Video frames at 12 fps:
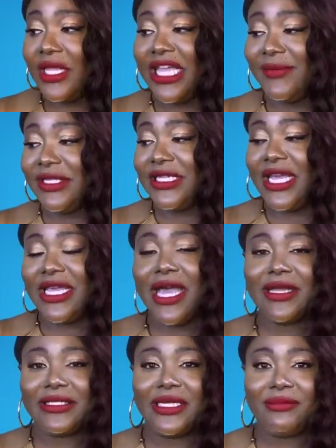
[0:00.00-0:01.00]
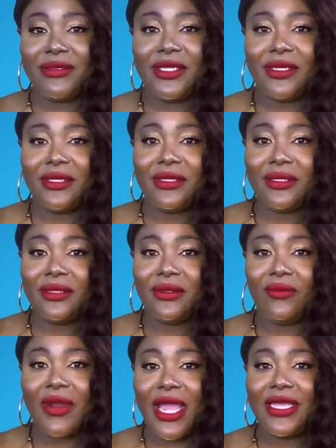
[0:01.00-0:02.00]
Let me tell y'all something.
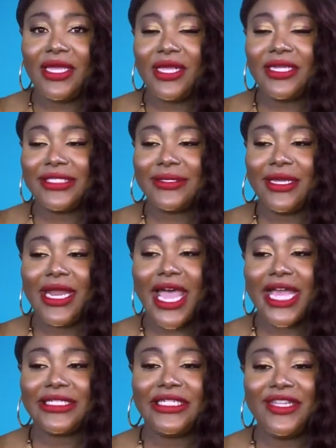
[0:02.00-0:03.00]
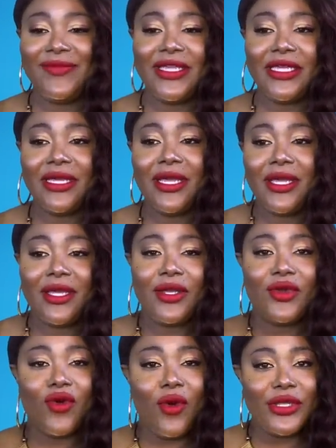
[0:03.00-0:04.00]
Right here, this I see me
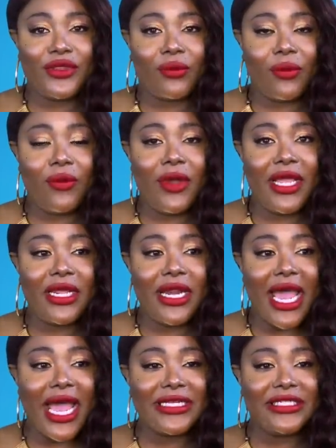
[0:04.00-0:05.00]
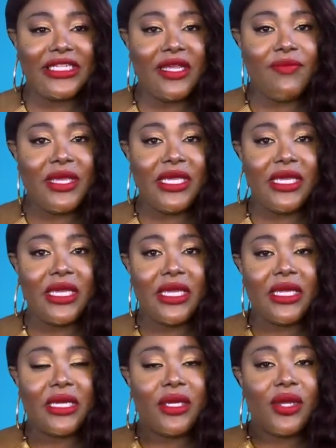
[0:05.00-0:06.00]
going through it. I see me
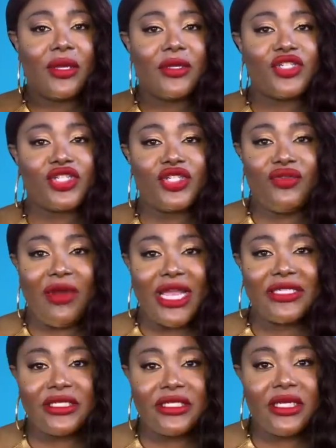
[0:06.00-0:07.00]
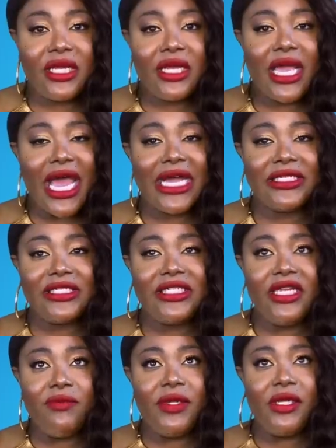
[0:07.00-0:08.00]
stressed. I
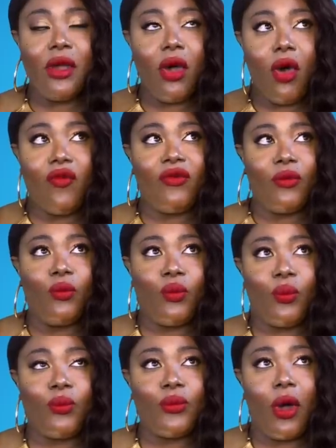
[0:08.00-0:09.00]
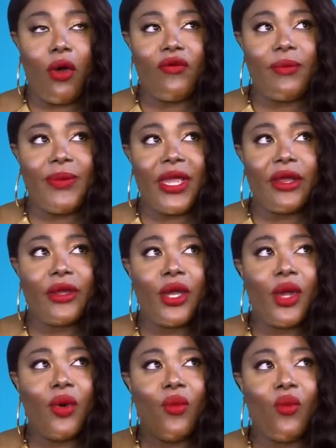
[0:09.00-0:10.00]
see me overbearing.
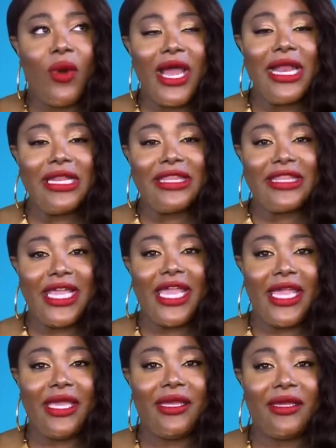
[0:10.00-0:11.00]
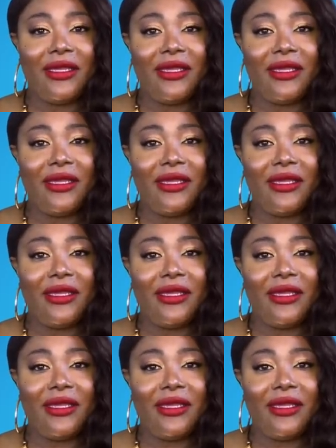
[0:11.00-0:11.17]
One thing